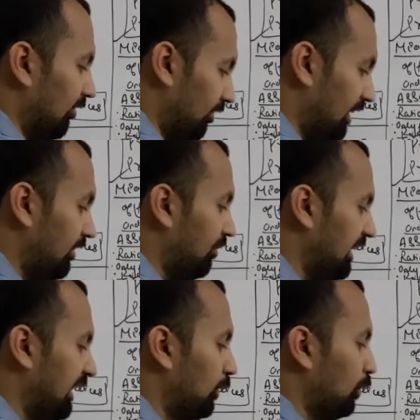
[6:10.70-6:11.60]
What
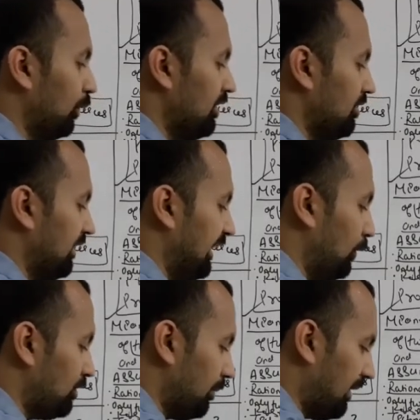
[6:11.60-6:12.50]
we need to do is we need
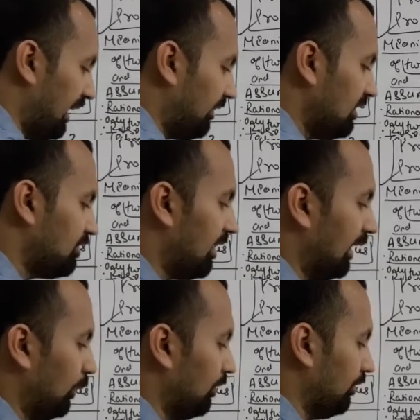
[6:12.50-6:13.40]
to subtract this
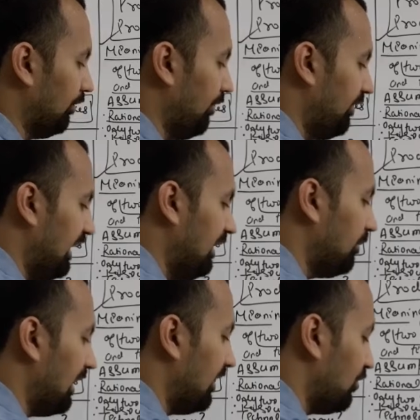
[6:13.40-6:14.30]
value 15
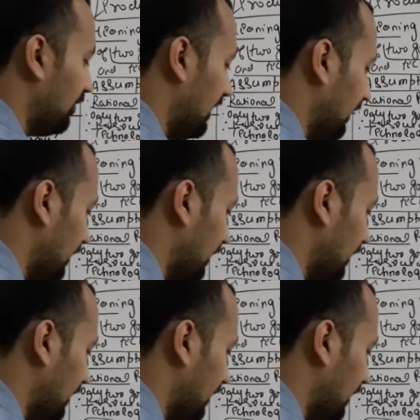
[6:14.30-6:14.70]
minus 1,